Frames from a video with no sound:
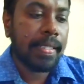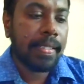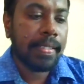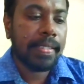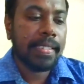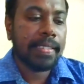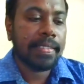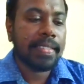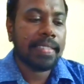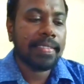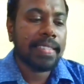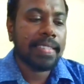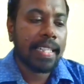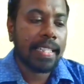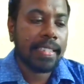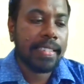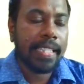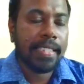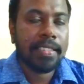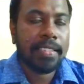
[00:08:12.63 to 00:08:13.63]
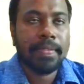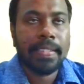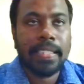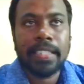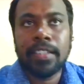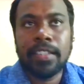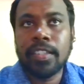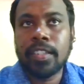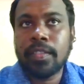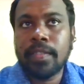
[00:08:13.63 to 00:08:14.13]
Yes, Rosara, that's a
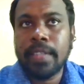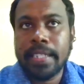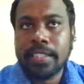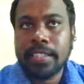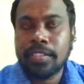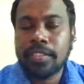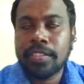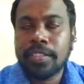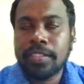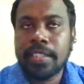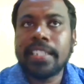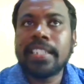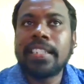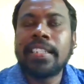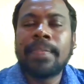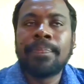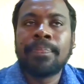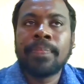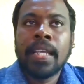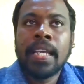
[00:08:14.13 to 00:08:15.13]
very good question.